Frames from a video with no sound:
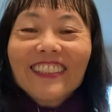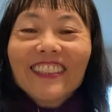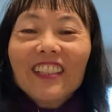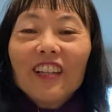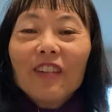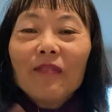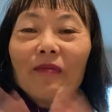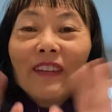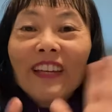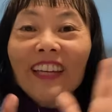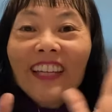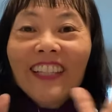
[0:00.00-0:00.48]

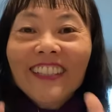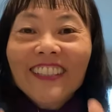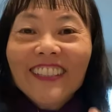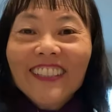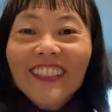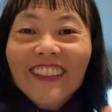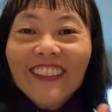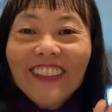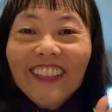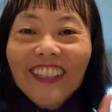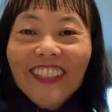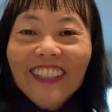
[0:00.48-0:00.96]

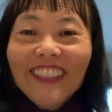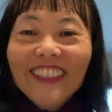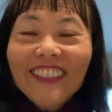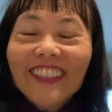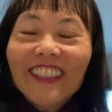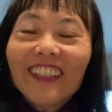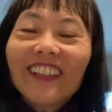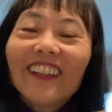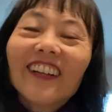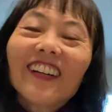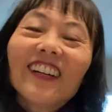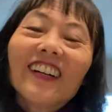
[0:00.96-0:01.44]
Amazing, right?
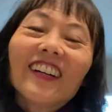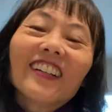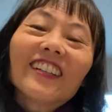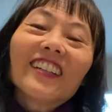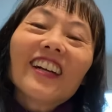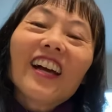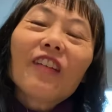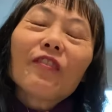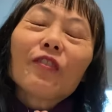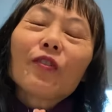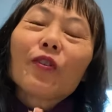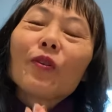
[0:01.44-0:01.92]

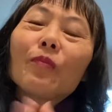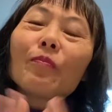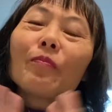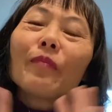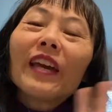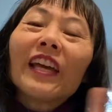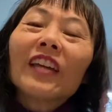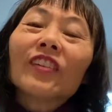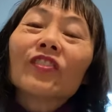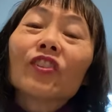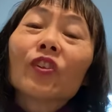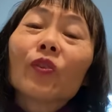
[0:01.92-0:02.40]
Have an
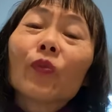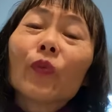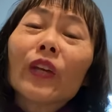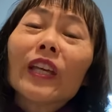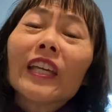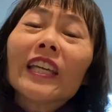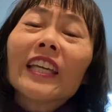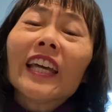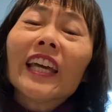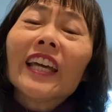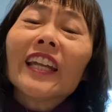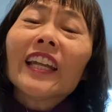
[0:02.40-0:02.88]
amazing
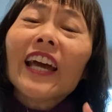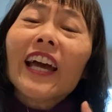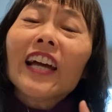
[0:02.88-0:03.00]
weekend.